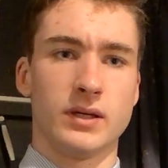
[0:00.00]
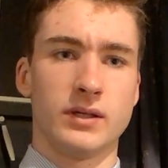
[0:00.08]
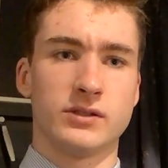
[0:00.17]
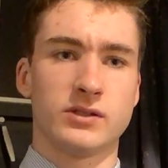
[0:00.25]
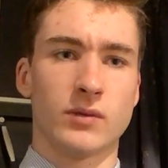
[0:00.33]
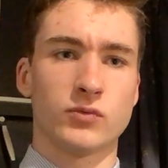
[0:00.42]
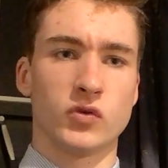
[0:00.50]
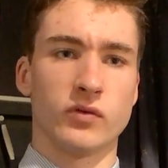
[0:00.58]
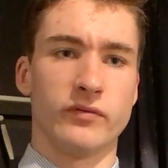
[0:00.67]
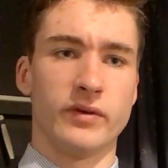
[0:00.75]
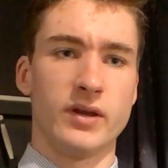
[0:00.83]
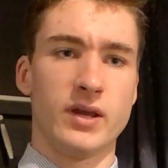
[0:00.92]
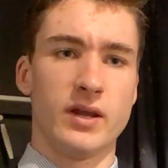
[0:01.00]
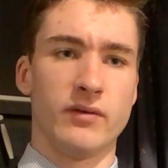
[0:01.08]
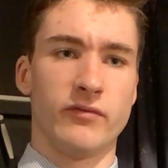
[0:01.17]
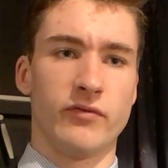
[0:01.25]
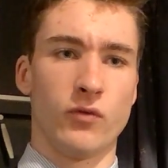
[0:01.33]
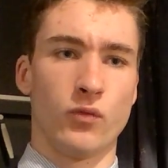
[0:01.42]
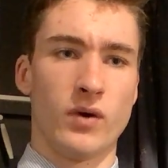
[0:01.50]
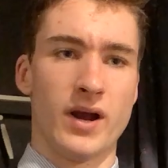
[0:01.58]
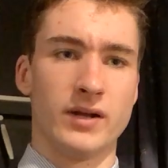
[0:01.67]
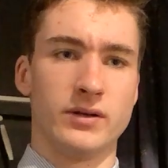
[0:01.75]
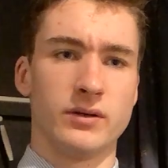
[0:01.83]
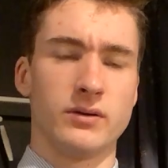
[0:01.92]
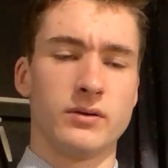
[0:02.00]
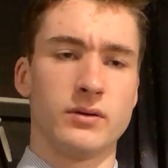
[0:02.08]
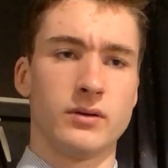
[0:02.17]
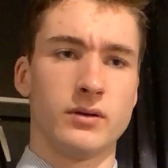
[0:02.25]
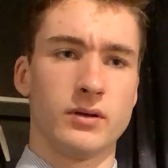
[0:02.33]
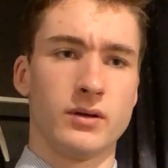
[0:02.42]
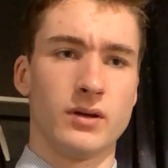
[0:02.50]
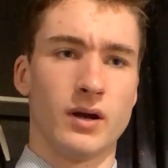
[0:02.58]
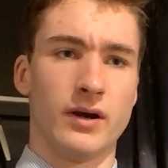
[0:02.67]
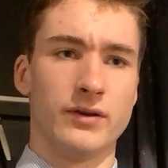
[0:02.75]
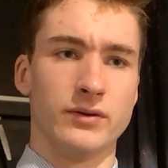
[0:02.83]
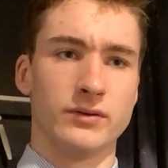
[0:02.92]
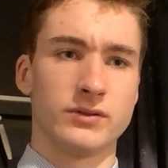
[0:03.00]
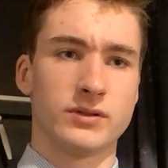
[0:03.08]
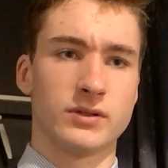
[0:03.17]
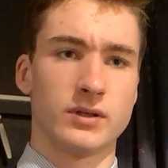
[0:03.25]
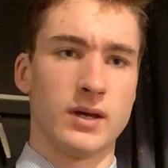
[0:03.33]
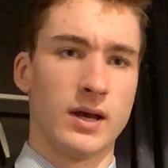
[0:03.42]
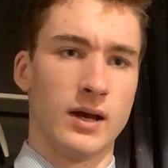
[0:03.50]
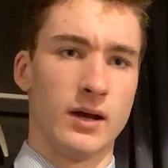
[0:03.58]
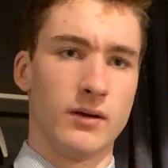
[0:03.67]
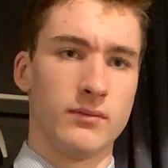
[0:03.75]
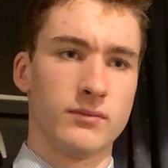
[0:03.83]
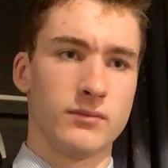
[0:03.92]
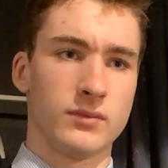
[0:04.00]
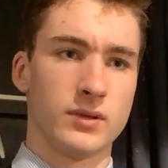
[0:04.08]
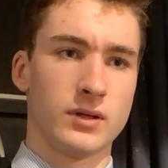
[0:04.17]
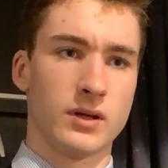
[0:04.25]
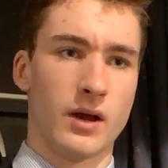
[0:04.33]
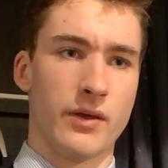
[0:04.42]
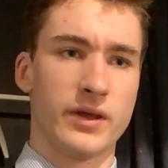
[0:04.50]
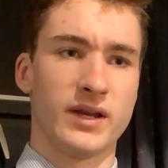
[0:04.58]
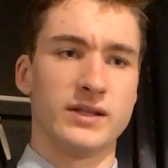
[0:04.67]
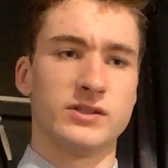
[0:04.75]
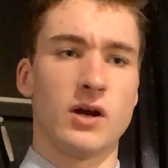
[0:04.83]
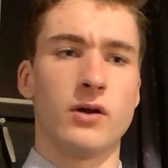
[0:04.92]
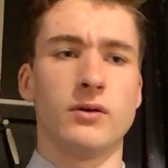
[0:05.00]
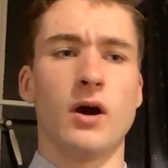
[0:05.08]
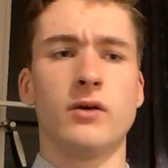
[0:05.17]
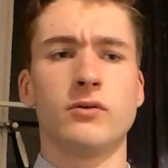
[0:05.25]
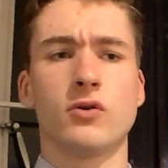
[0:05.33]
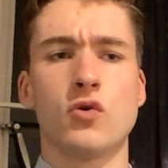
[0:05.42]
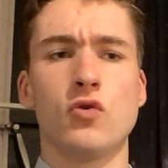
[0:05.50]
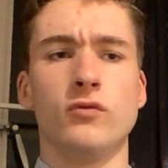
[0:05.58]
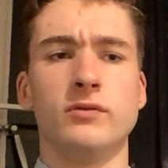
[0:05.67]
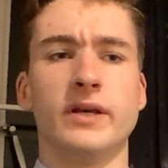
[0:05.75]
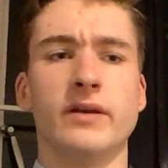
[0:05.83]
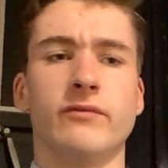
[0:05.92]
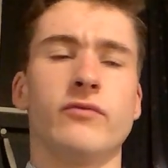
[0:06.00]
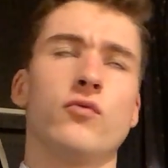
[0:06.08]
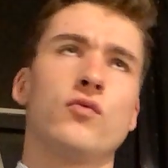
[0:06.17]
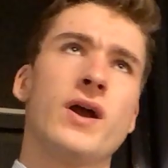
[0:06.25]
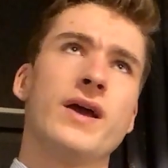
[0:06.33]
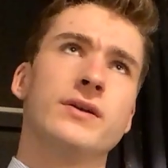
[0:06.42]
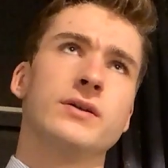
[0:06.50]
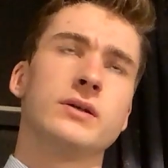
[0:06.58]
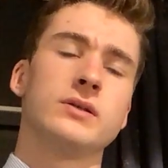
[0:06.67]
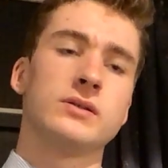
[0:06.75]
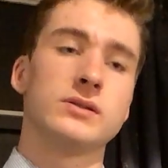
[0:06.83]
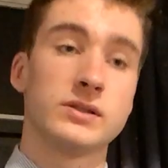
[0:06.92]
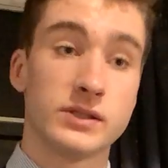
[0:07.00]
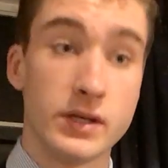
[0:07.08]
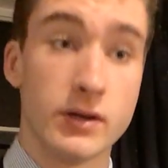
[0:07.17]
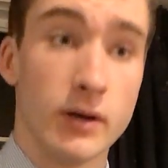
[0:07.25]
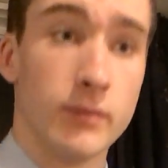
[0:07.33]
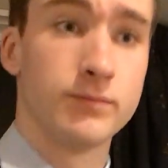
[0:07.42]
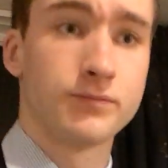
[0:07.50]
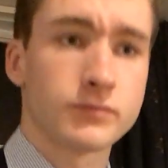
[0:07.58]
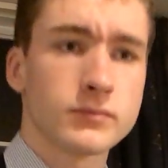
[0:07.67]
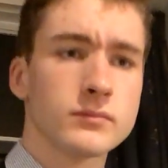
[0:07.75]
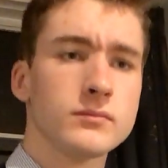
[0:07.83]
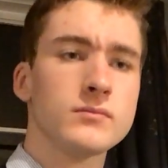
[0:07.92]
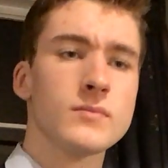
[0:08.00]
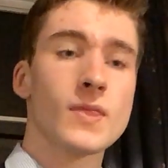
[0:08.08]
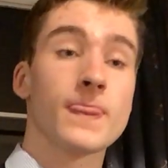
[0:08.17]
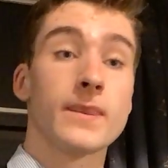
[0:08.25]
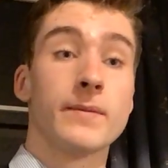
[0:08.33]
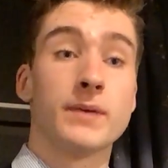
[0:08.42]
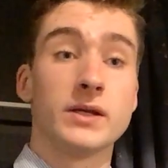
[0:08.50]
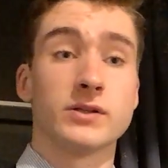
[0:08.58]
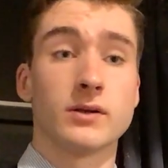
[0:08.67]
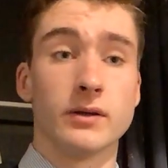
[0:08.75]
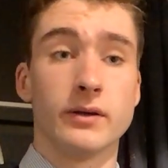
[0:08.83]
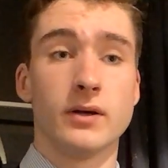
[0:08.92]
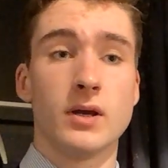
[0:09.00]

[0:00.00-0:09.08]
some sort of infrared guidance. I think it's uncooled infrared seeker, basically.